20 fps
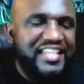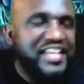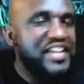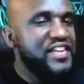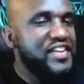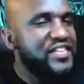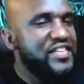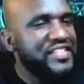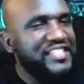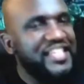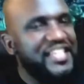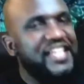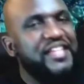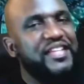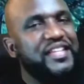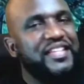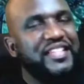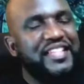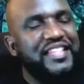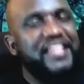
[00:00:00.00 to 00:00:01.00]
Was that a,
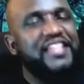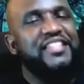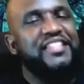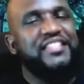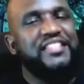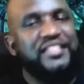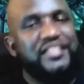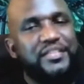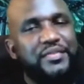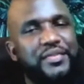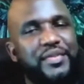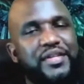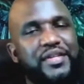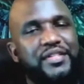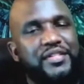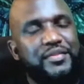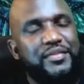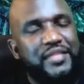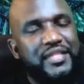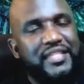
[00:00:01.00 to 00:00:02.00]
that was a supposed
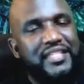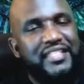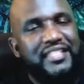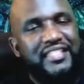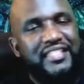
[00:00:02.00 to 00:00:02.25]
to be